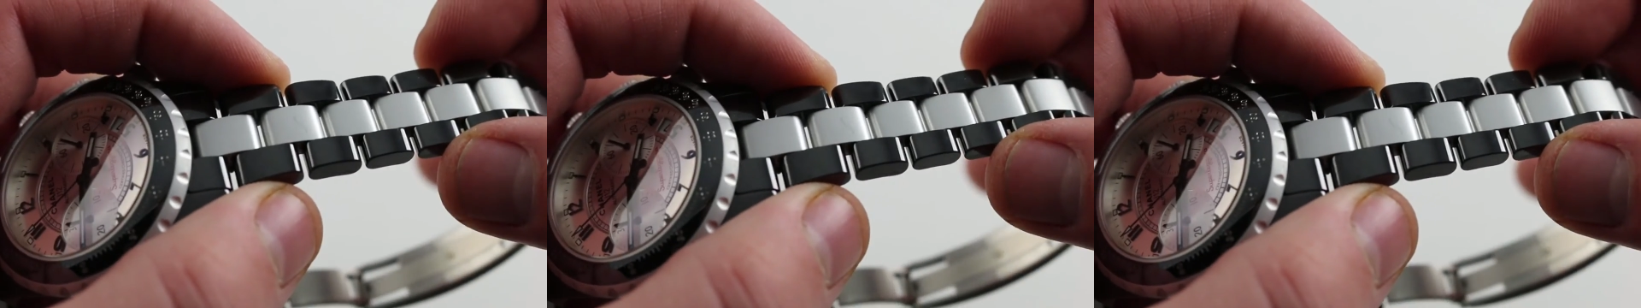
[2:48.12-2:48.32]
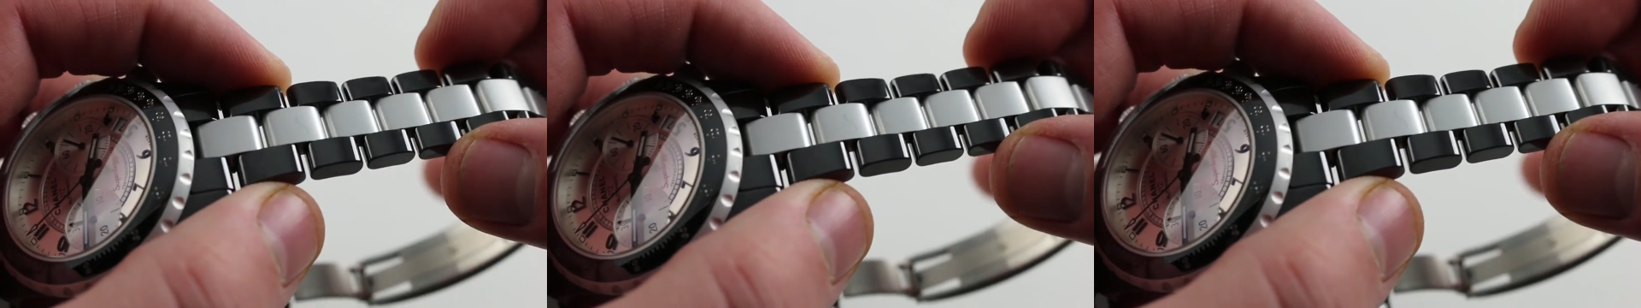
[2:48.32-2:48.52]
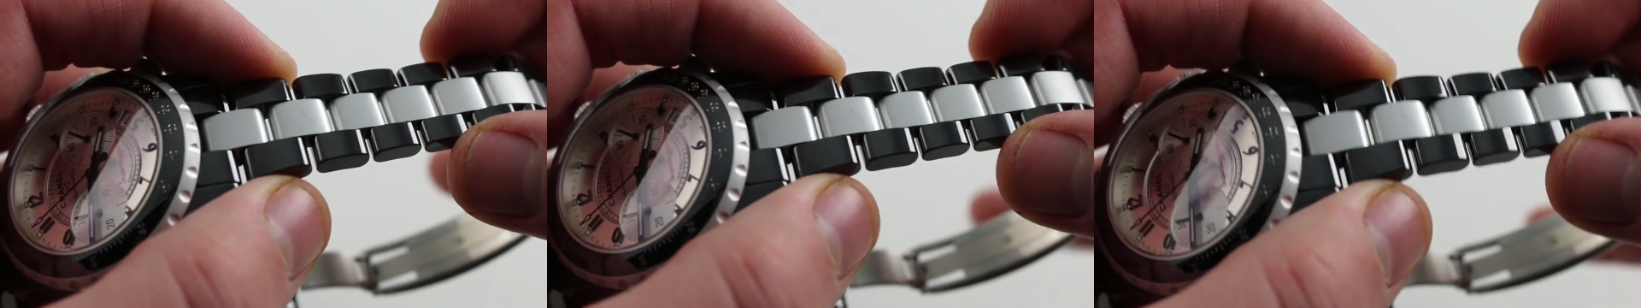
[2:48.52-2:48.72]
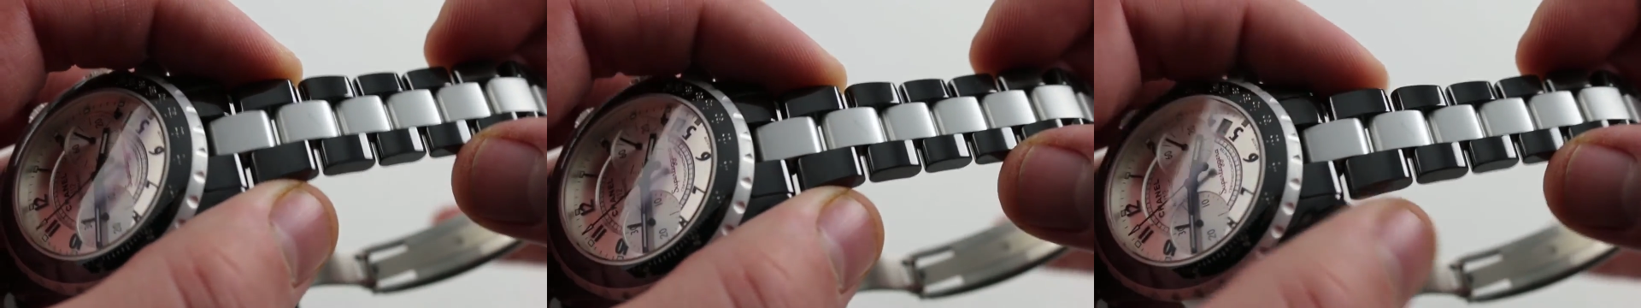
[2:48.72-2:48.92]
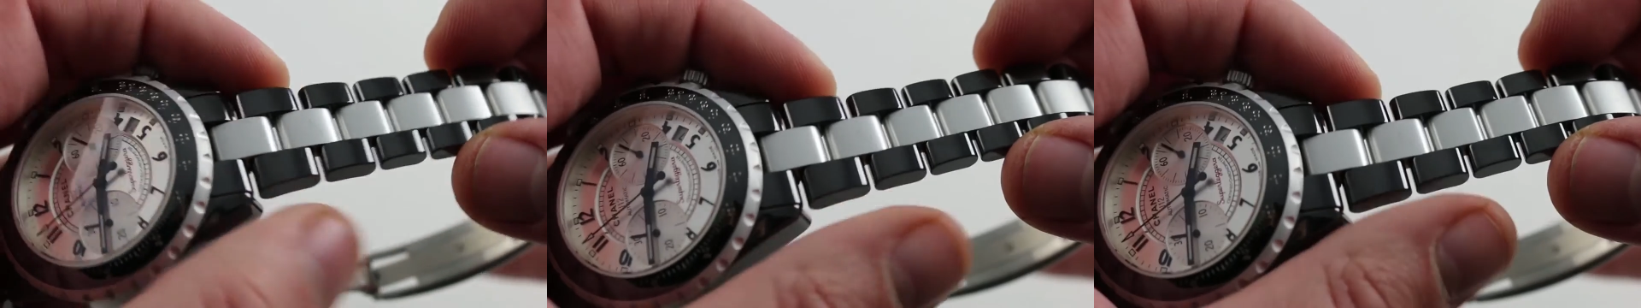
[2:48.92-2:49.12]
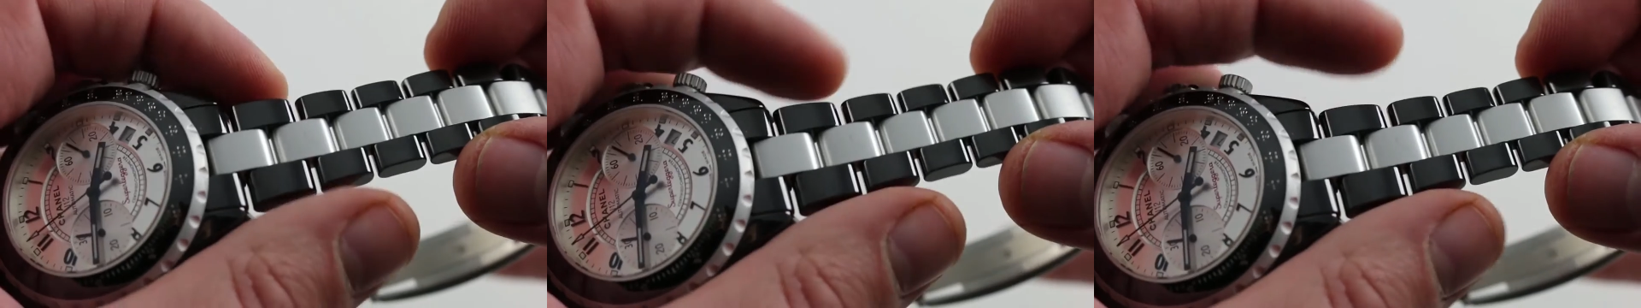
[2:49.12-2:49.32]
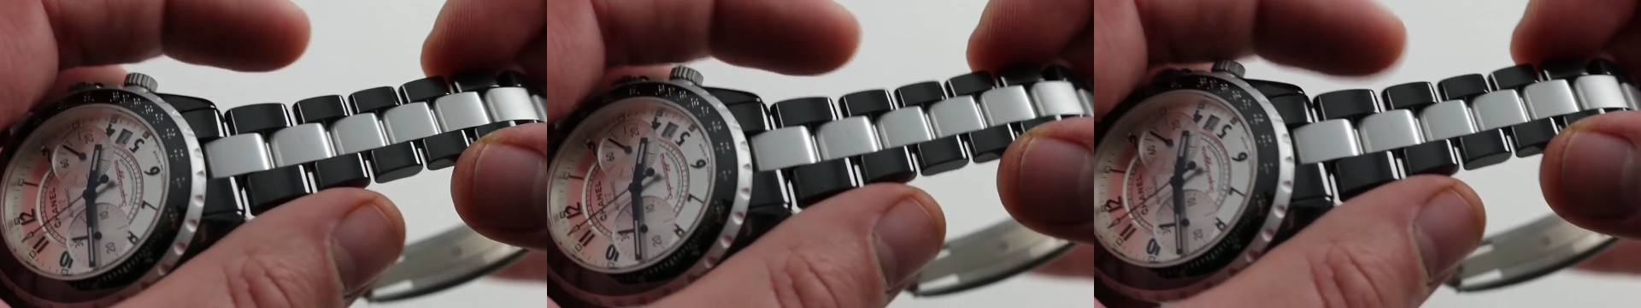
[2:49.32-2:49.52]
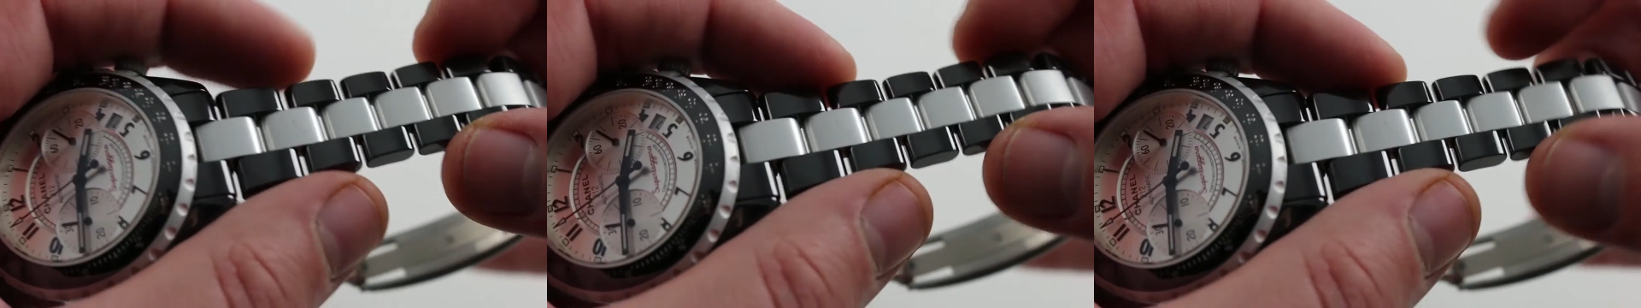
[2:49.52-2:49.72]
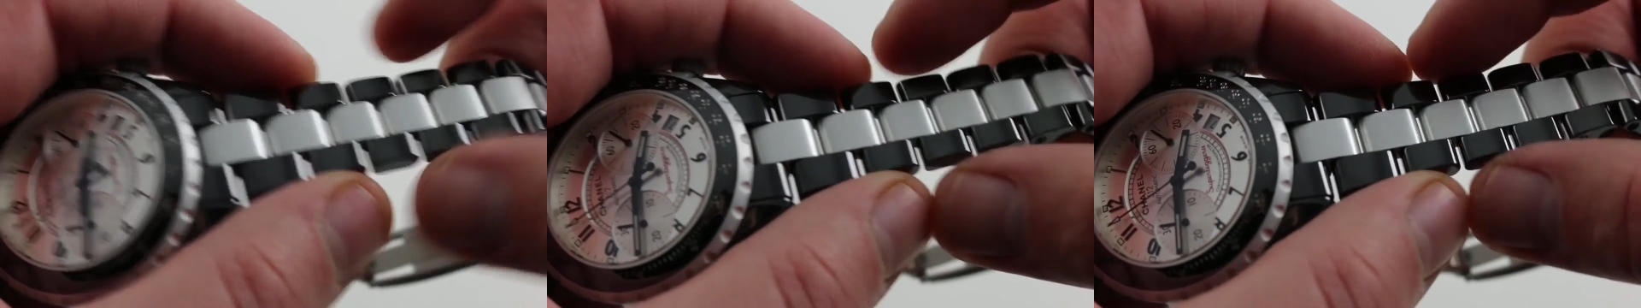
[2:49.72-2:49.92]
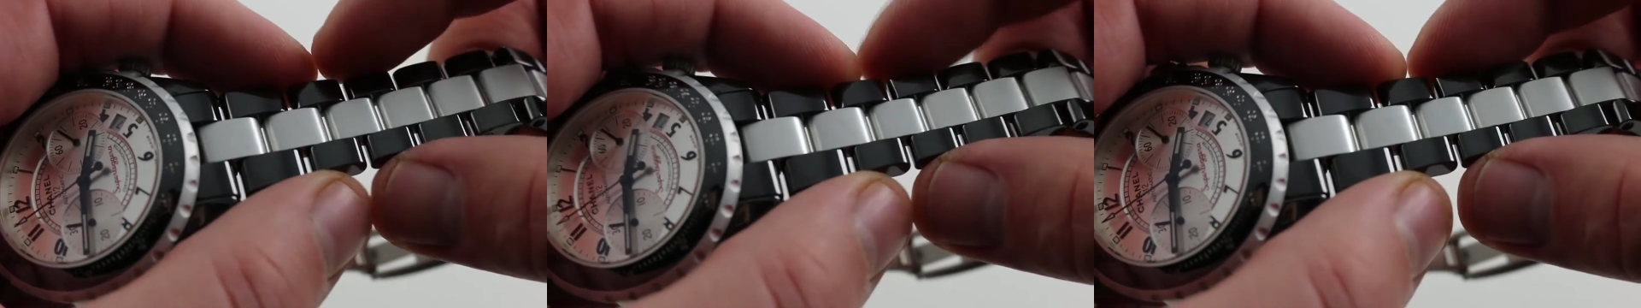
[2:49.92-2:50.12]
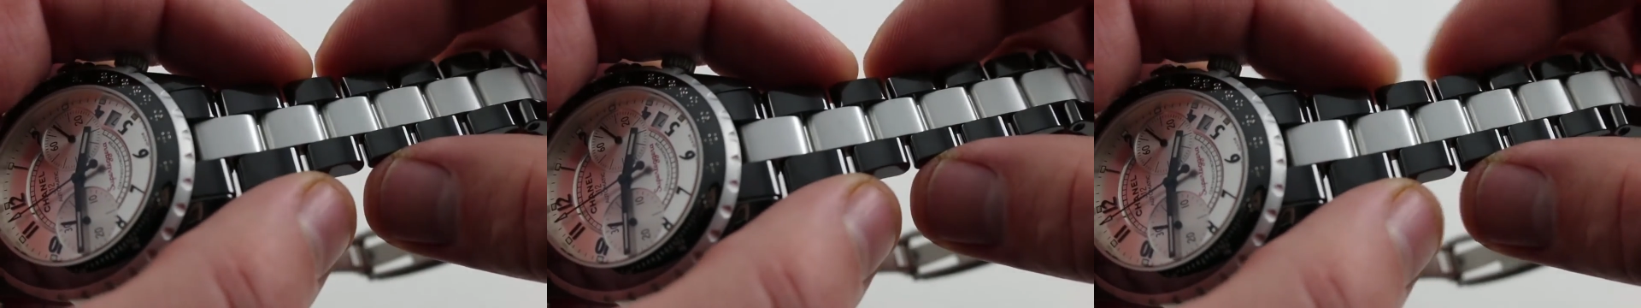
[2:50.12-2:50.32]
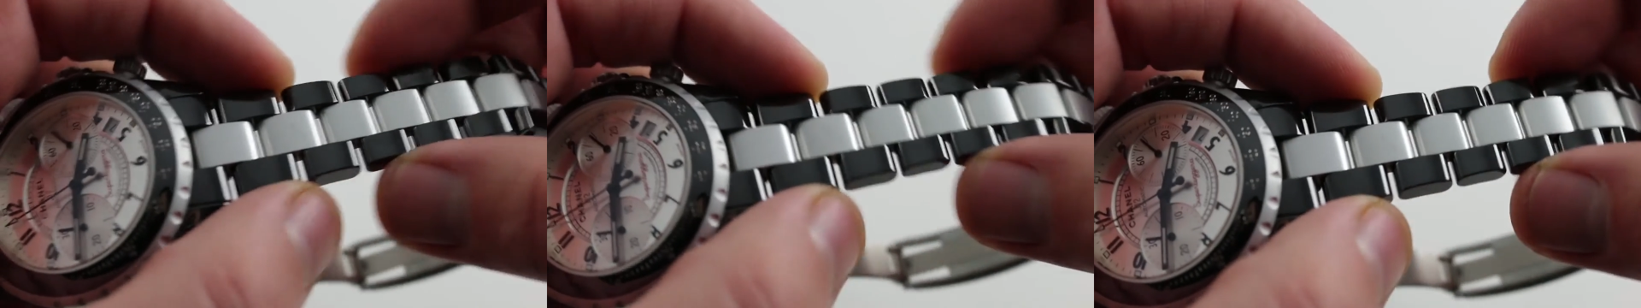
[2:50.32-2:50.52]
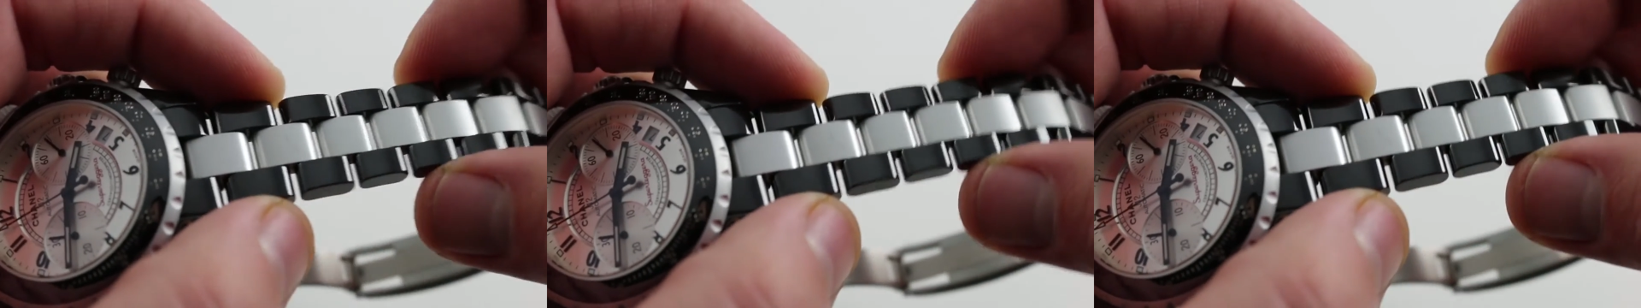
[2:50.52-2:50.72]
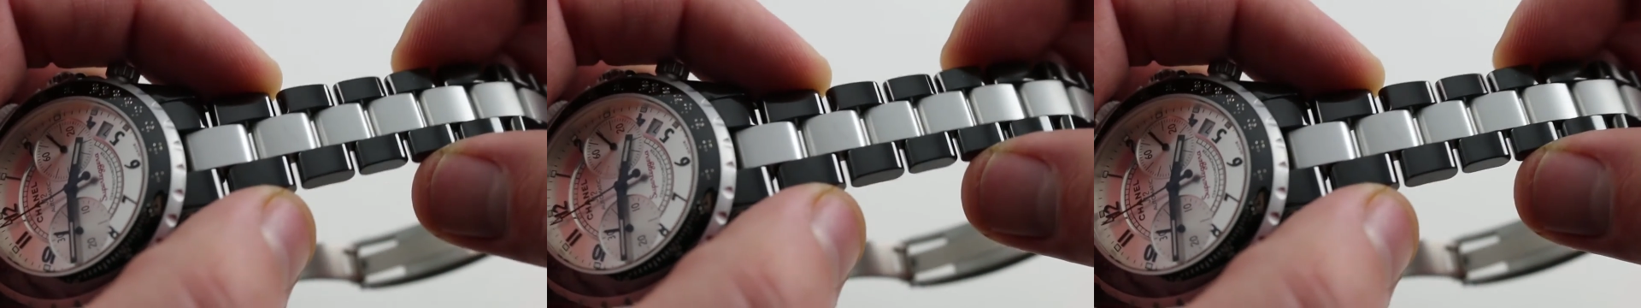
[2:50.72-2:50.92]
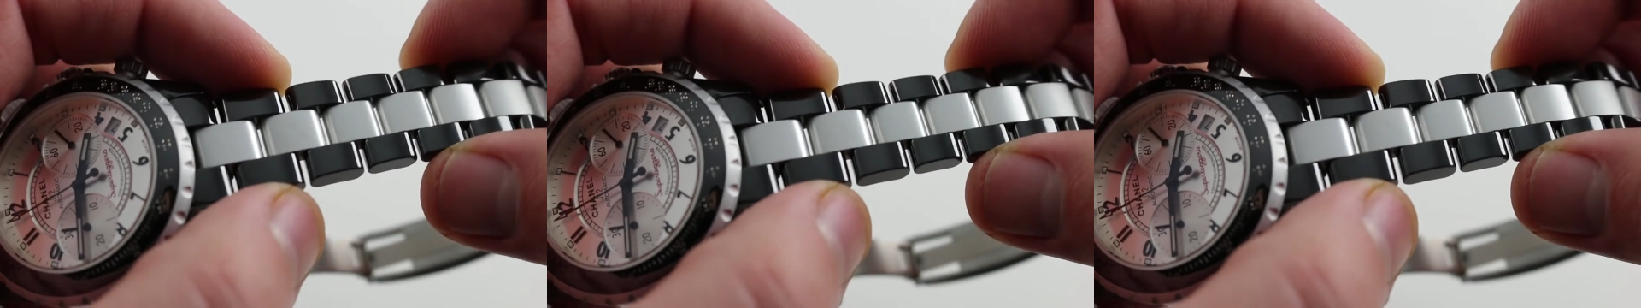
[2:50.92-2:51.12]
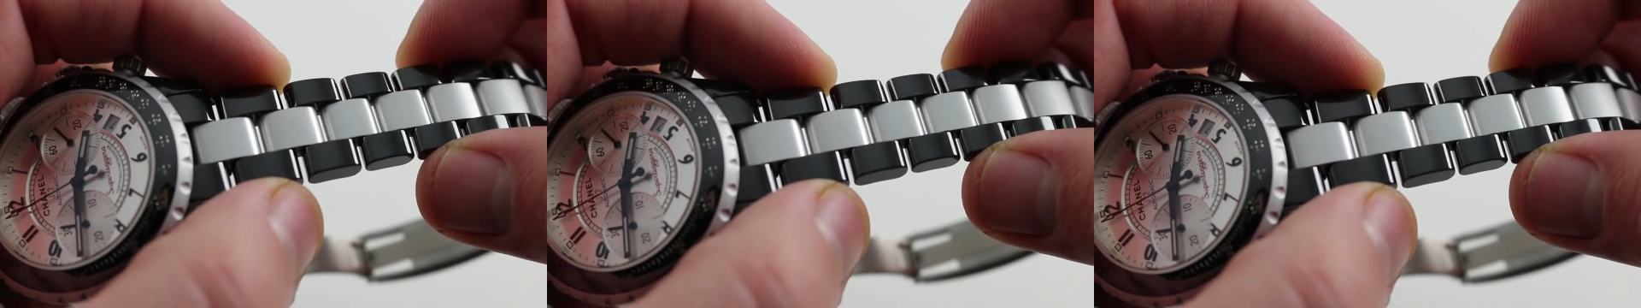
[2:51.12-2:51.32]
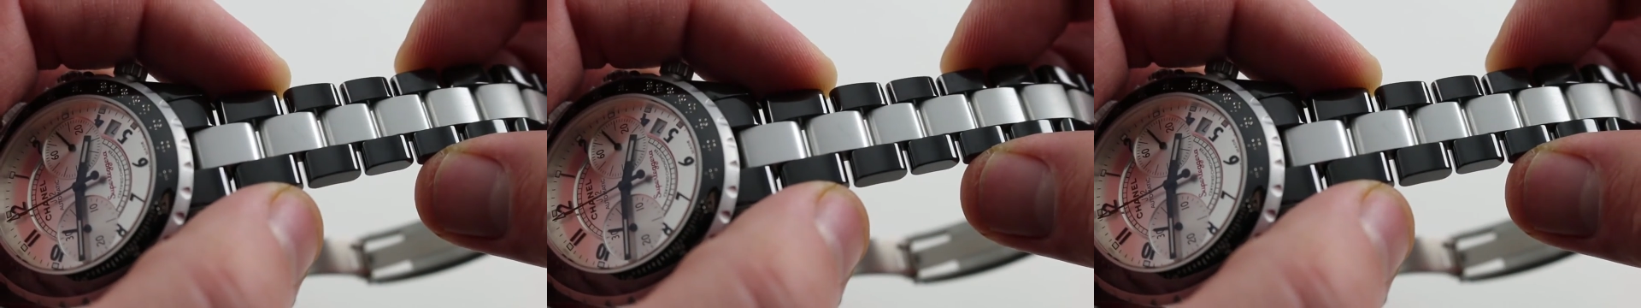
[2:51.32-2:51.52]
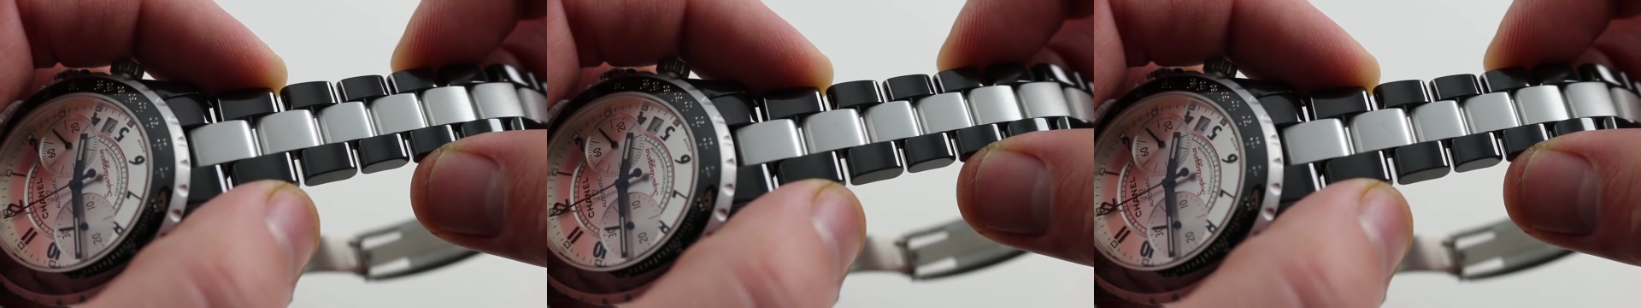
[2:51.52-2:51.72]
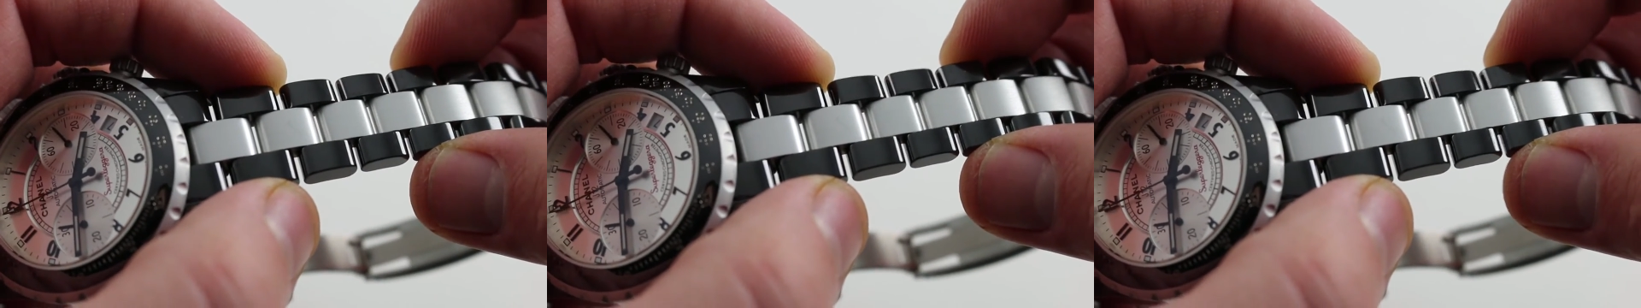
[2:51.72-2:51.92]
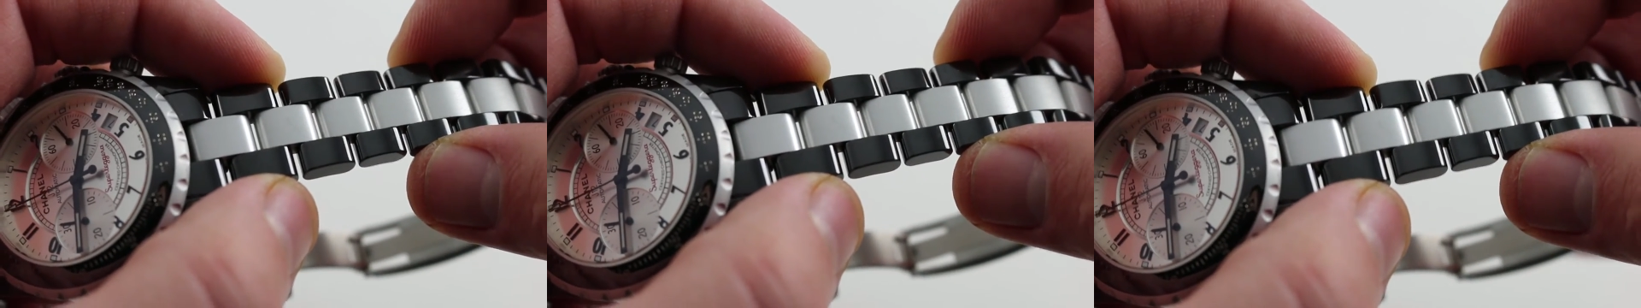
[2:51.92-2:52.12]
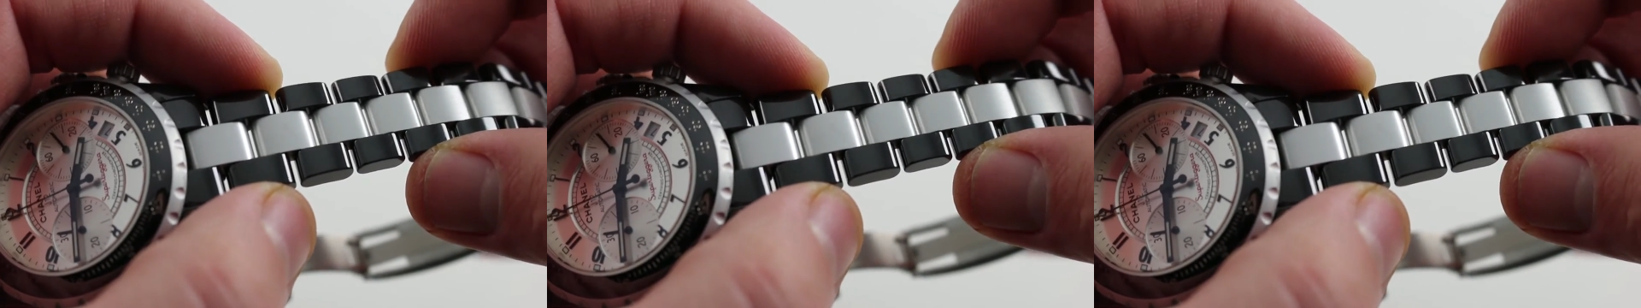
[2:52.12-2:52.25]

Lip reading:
(no speaker visible)